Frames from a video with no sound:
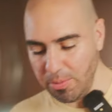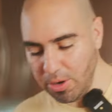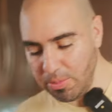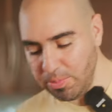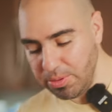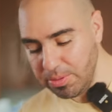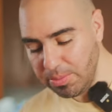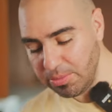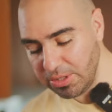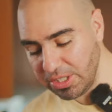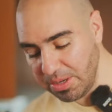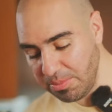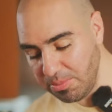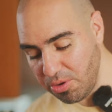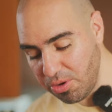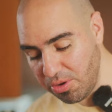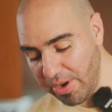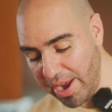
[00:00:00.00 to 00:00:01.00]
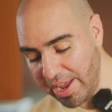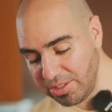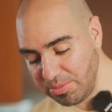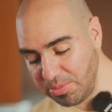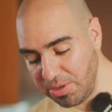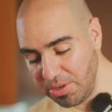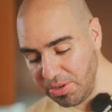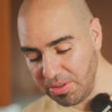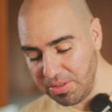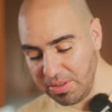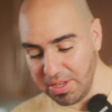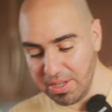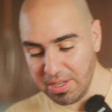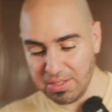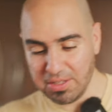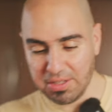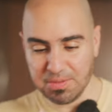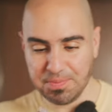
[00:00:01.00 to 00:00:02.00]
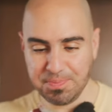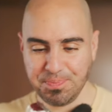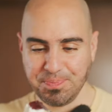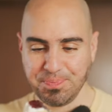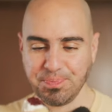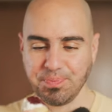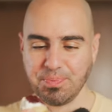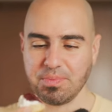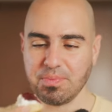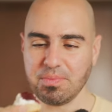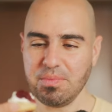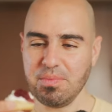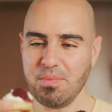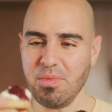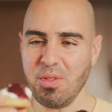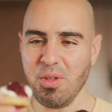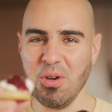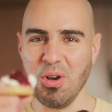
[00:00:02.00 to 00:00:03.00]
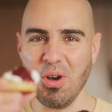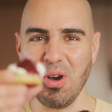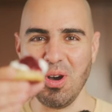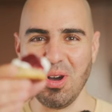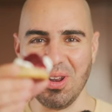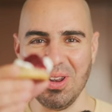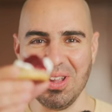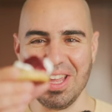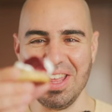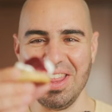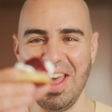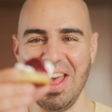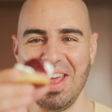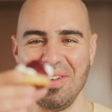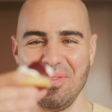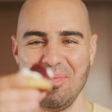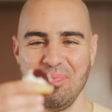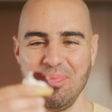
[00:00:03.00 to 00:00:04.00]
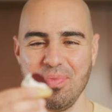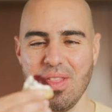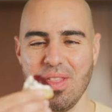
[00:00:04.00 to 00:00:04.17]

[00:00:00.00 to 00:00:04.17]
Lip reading: going to put some more raspberry on this. Oh, look at that.